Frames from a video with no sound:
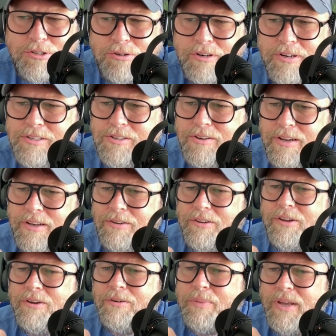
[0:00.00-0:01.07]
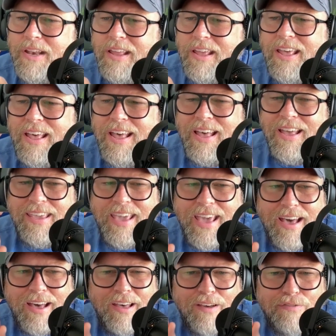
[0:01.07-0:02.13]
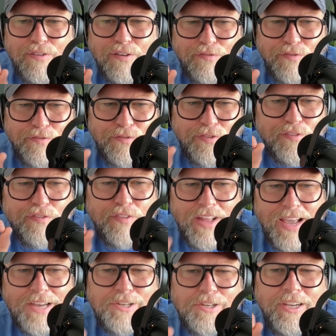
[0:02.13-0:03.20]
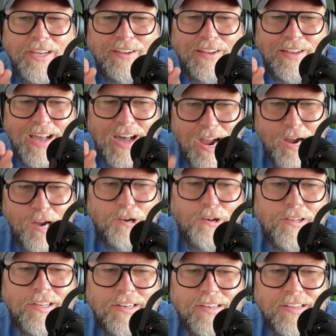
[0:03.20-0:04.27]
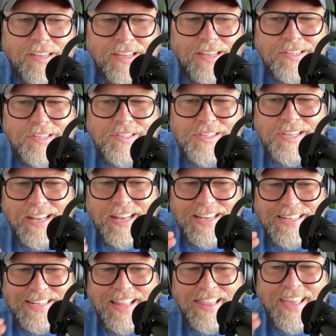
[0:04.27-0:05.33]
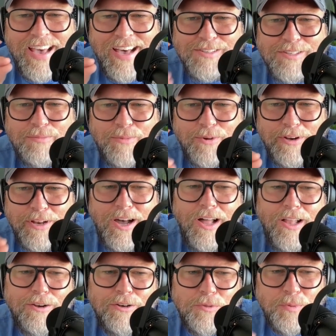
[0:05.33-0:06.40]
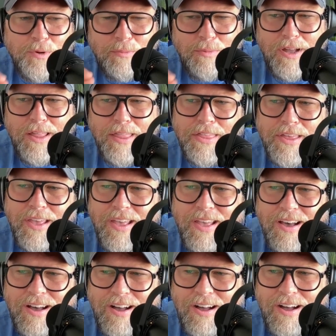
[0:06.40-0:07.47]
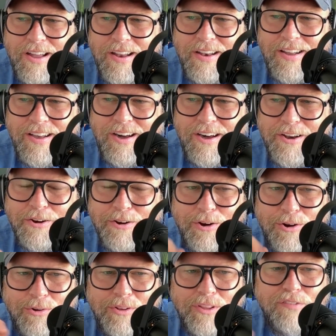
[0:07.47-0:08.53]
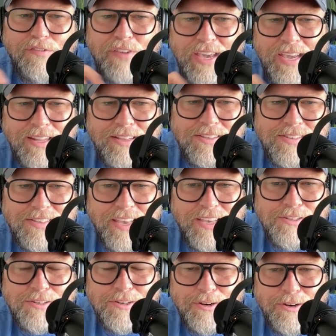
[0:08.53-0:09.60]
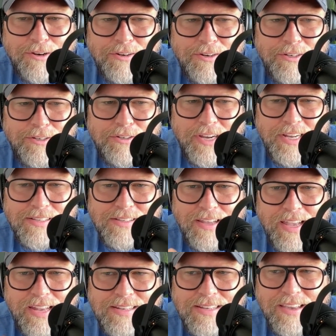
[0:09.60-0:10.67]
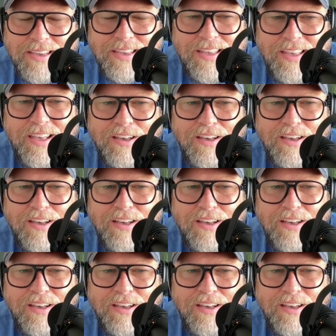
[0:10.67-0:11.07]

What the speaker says: story, so I don't know. But yeah, for flashing Ireland, she's getting $10,000 more per month on her OnlyFans, thanks to her transatlantic